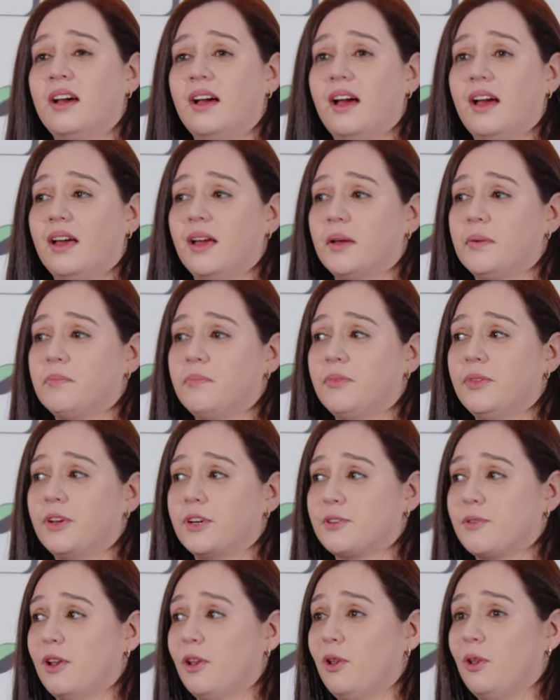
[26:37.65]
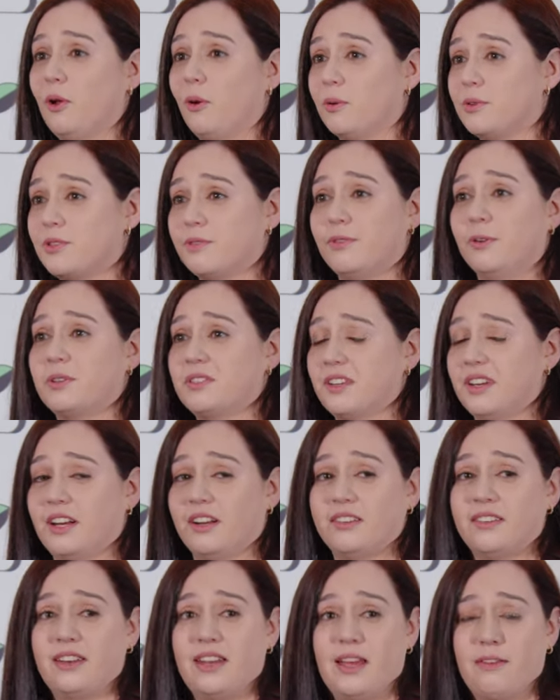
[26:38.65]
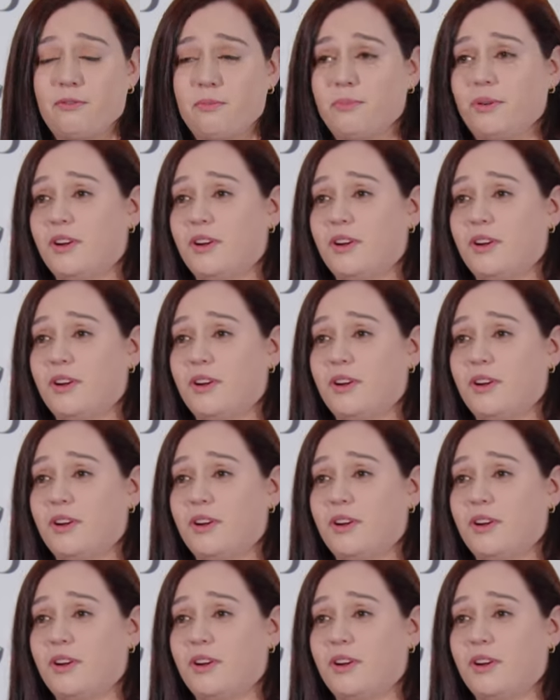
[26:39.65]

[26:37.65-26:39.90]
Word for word: Um, there's loads of folks in here today from